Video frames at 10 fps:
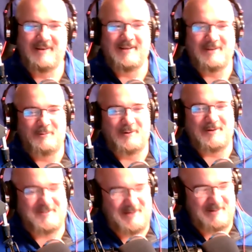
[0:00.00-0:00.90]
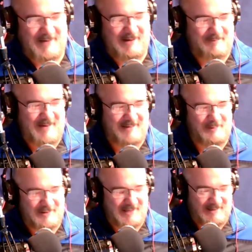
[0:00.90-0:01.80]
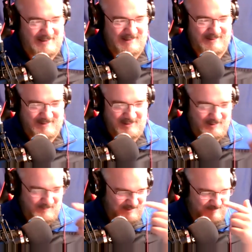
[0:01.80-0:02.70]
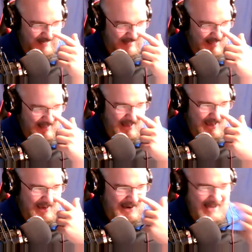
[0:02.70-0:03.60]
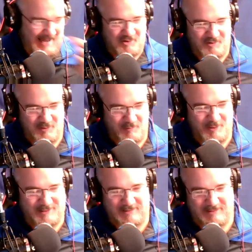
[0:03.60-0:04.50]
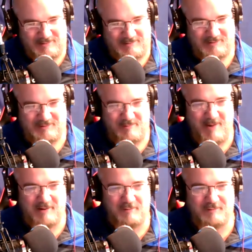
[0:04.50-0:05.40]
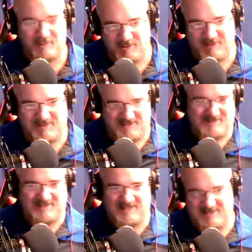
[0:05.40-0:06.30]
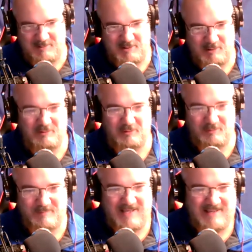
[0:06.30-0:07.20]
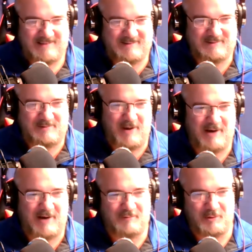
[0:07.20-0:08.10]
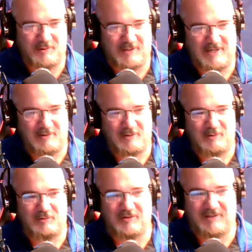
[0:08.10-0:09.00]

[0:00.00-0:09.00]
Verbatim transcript: You want to speak about my North Carolina tournaments, man? He actually one year took the microphone, and you can still see this on YouTube. Took the oh, microphone man. and introduced